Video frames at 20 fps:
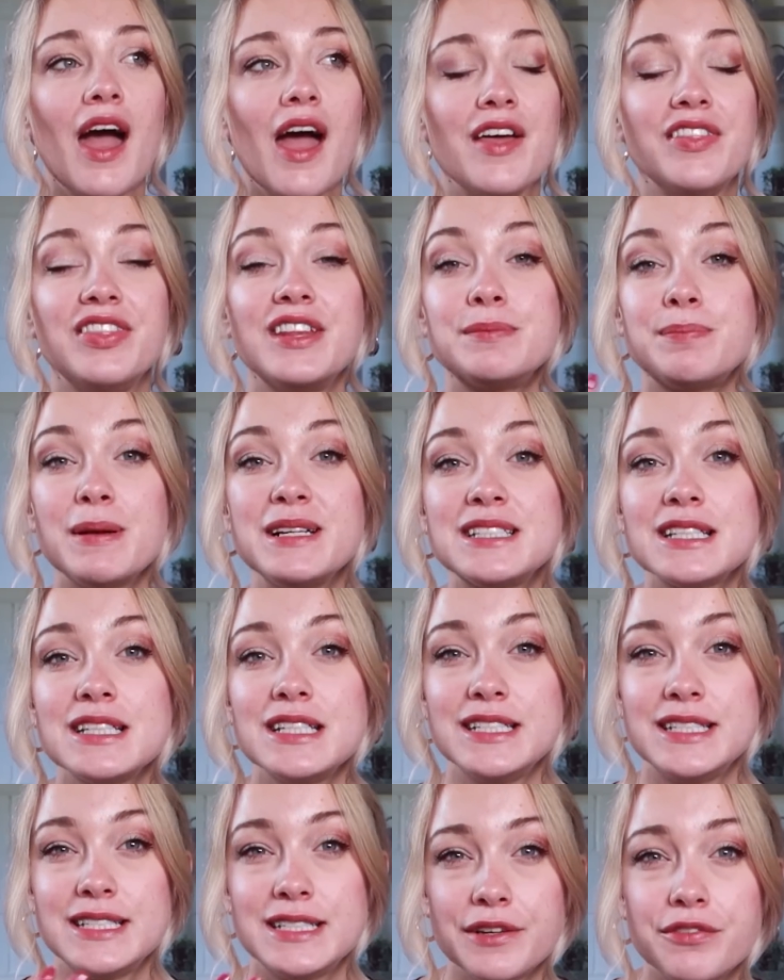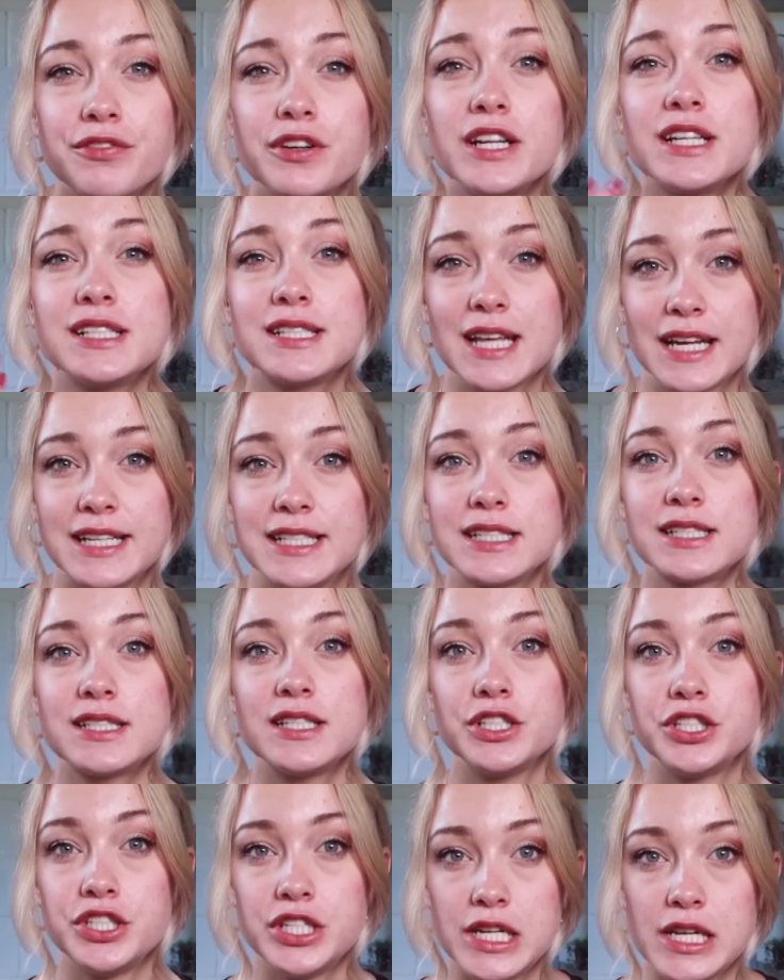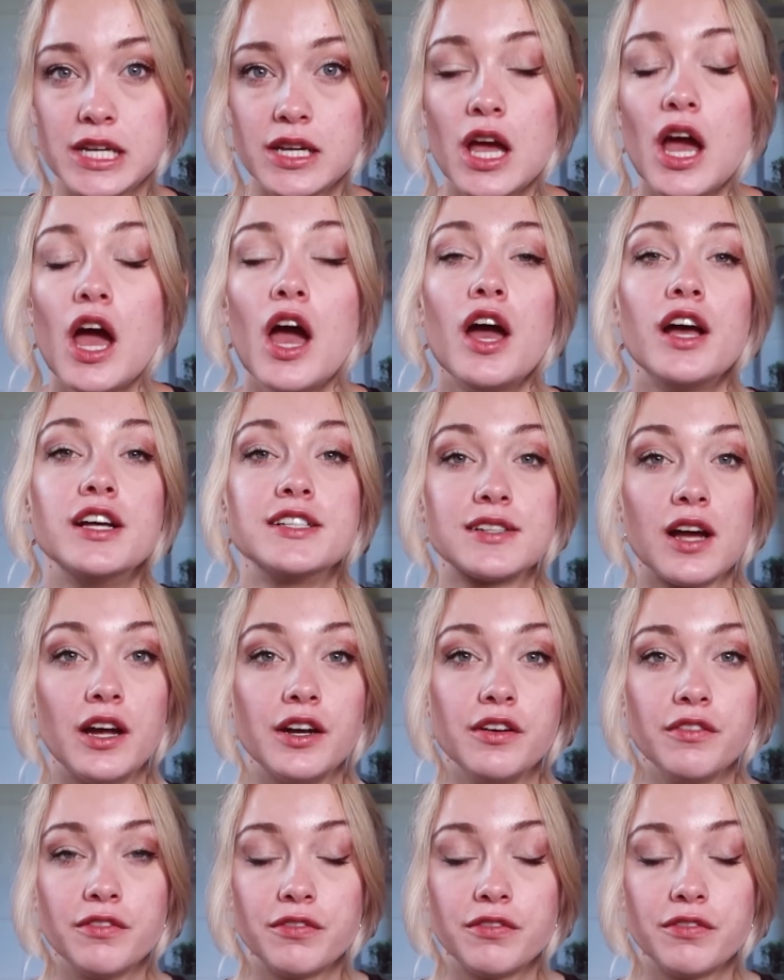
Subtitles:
and there's basically these different aesthetics that she has kind of